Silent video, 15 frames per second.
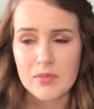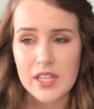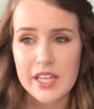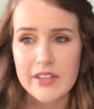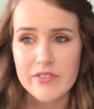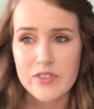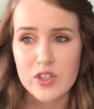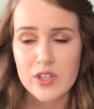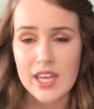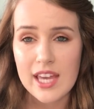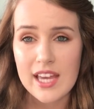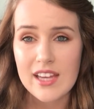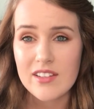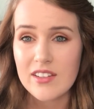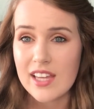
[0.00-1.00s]
If you
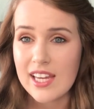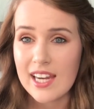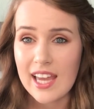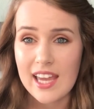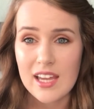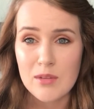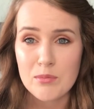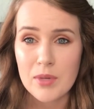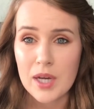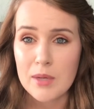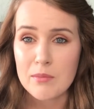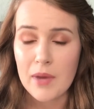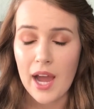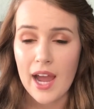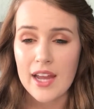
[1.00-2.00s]
can't get a hand
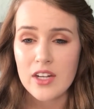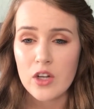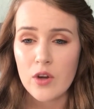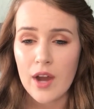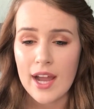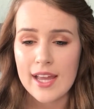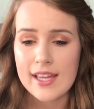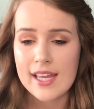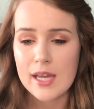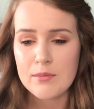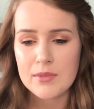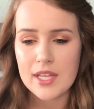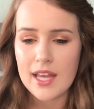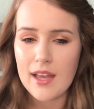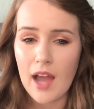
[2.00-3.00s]
pump, I know
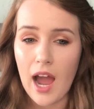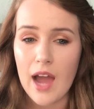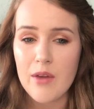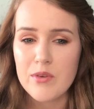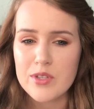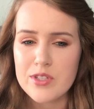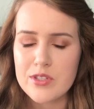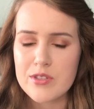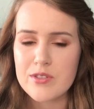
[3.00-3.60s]
I was